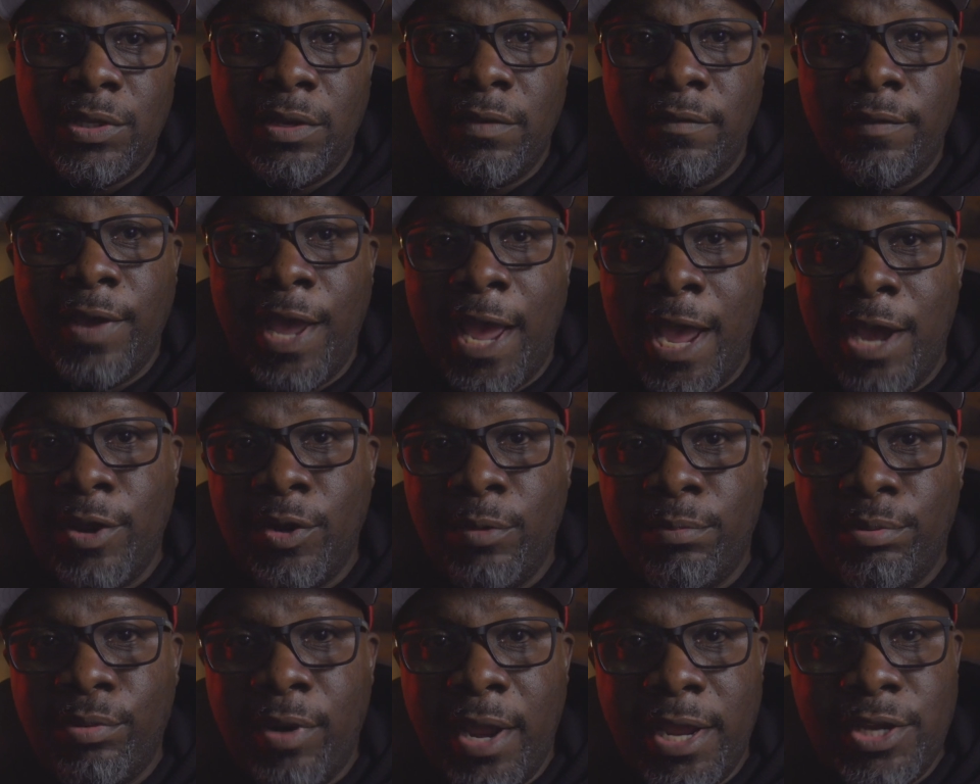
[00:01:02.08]
of how
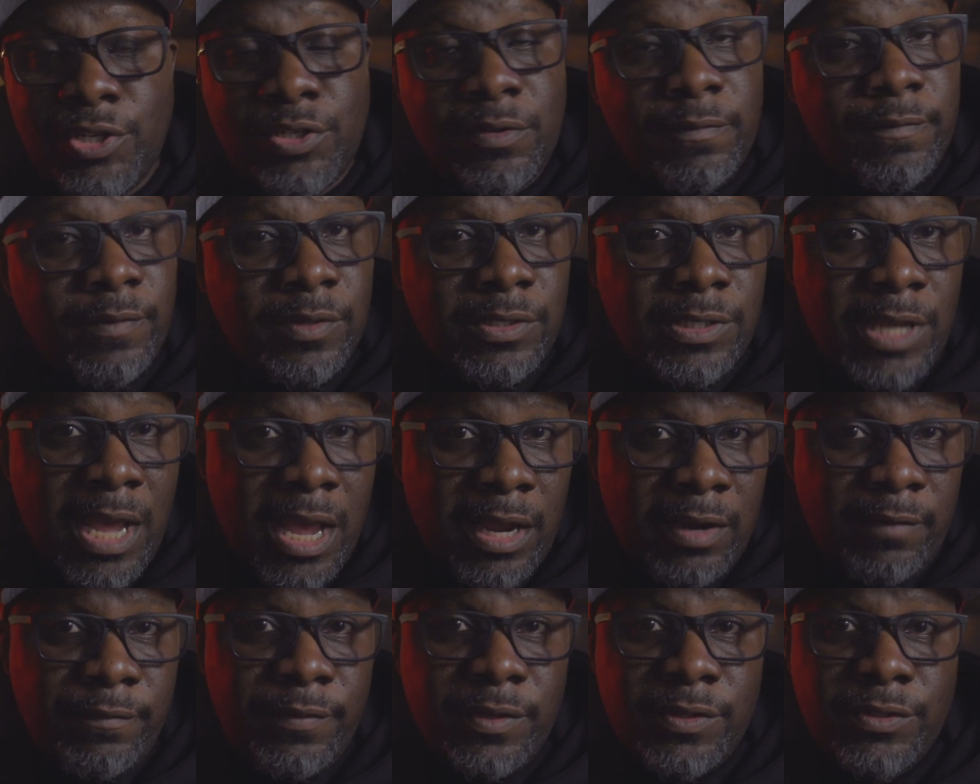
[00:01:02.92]
to price your
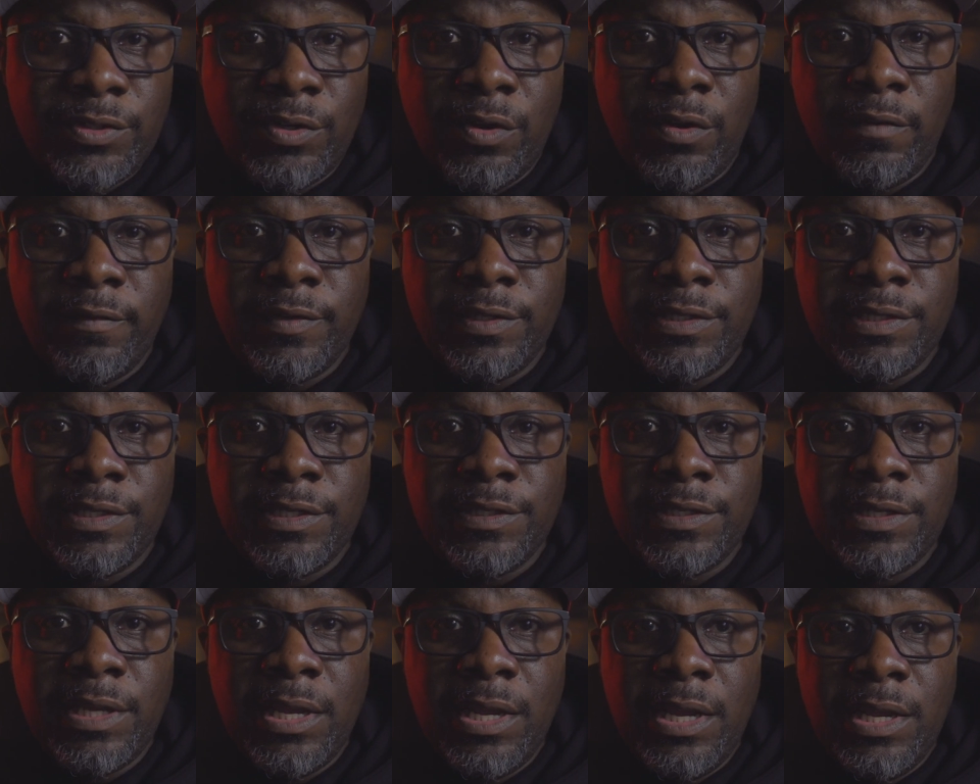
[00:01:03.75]
photography
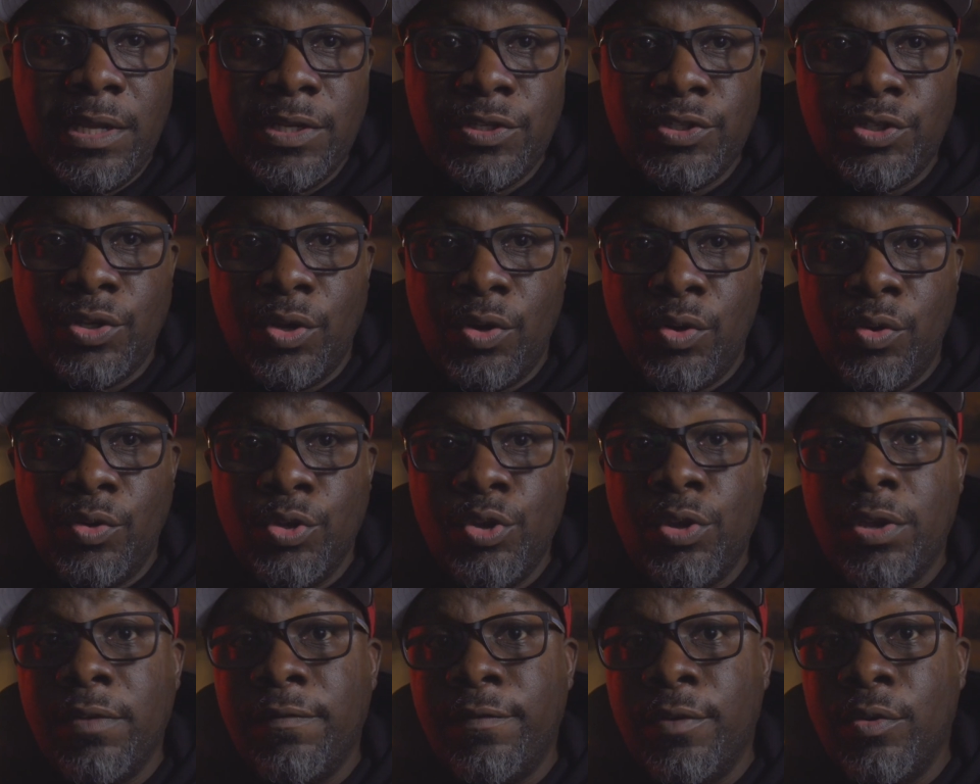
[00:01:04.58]
services so
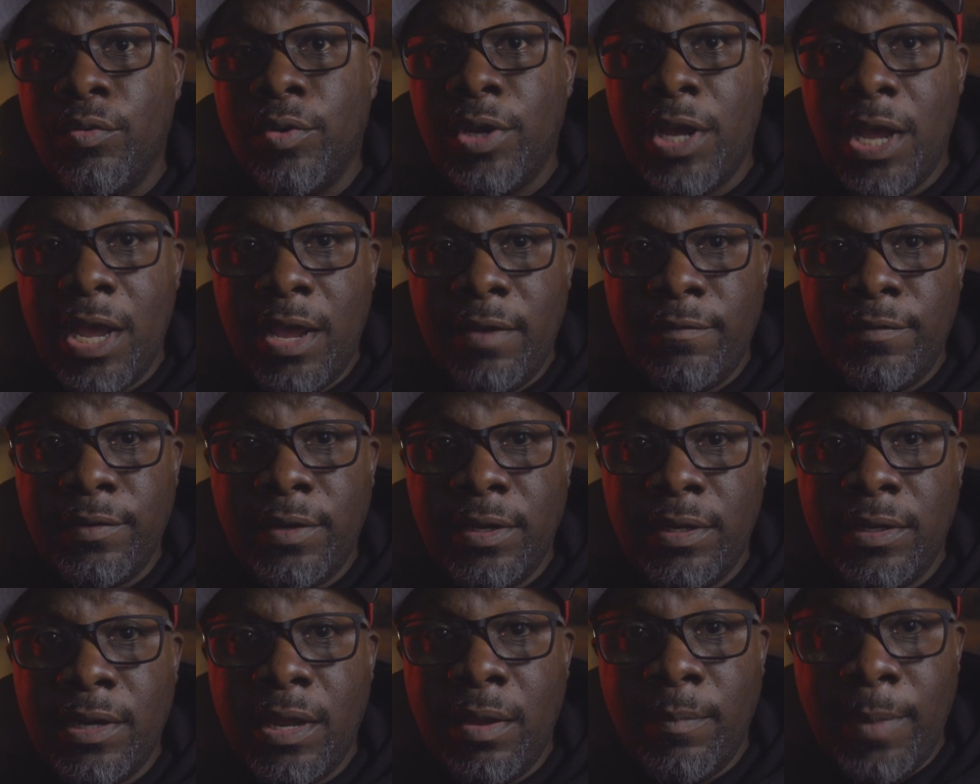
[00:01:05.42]
you can feel
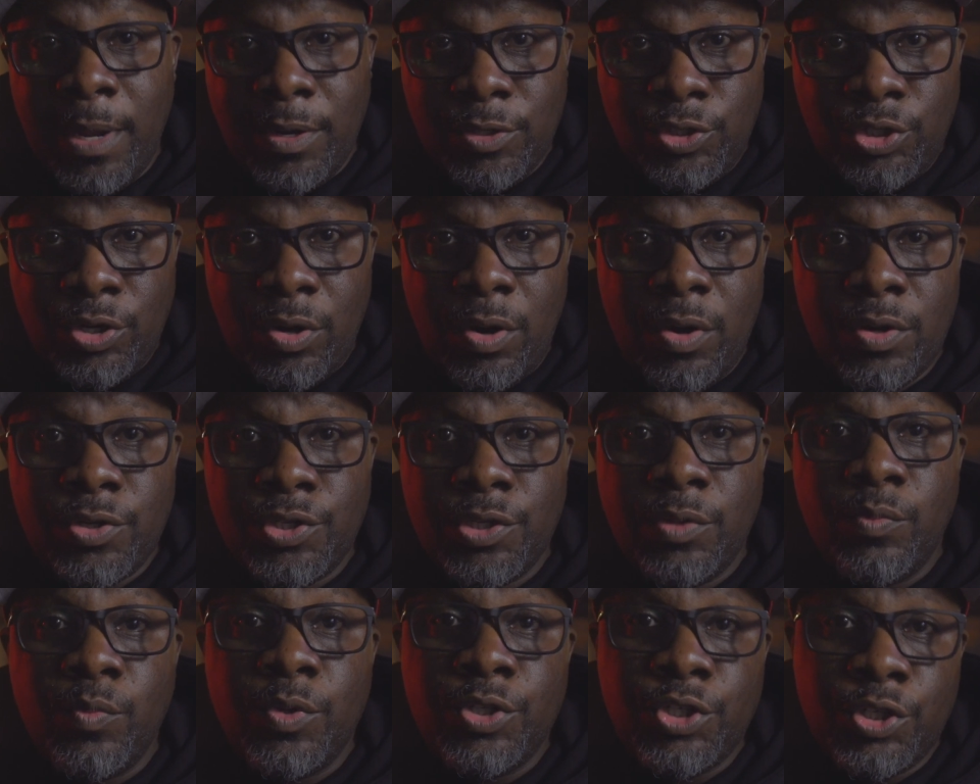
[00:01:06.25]
confident about
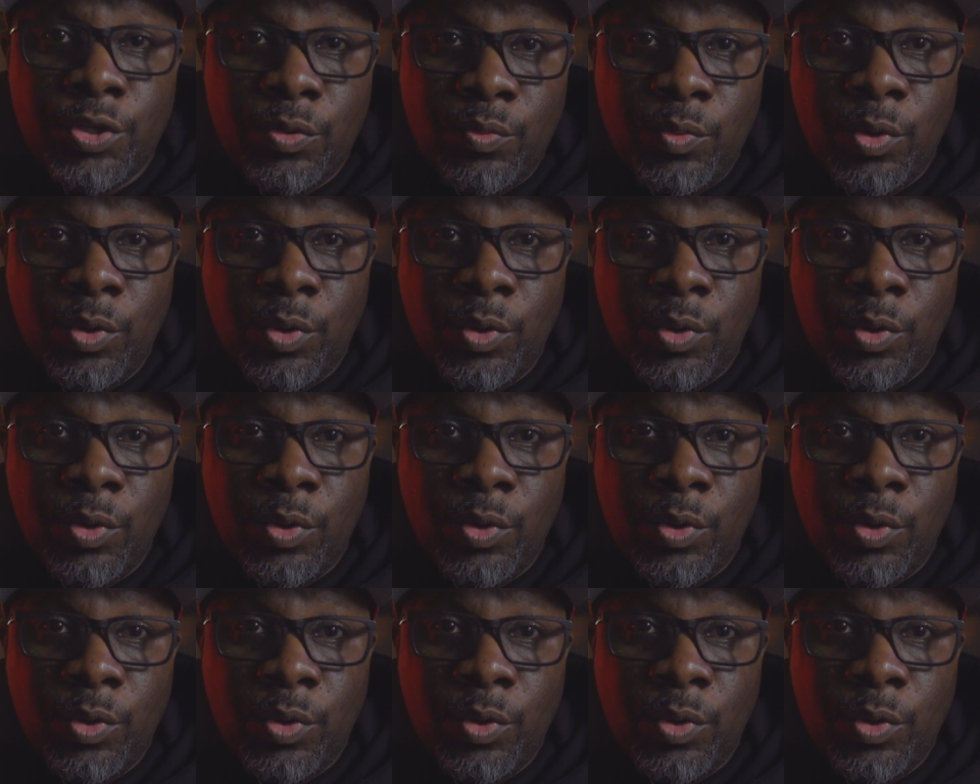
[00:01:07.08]
charging what you're